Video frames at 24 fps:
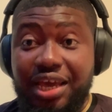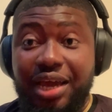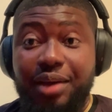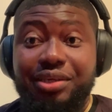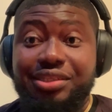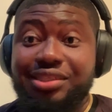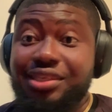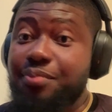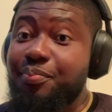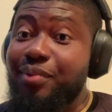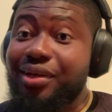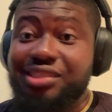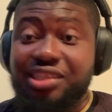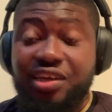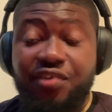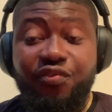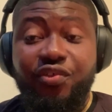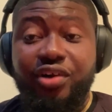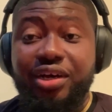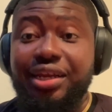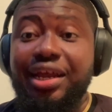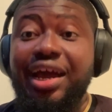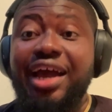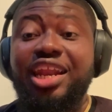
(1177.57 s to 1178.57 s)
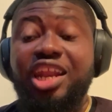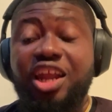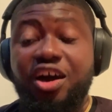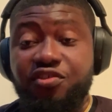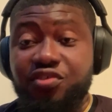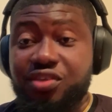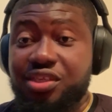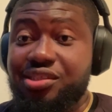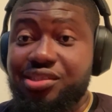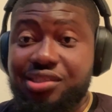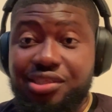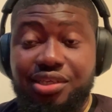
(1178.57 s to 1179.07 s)
Me as a Barca fan,
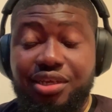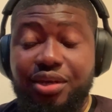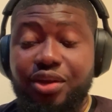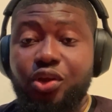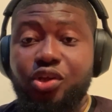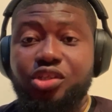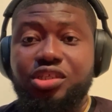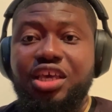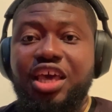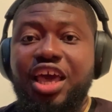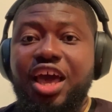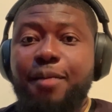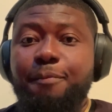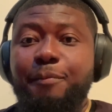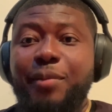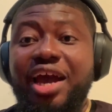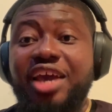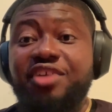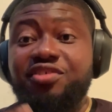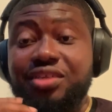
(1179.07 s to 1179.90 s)
I love City a lot.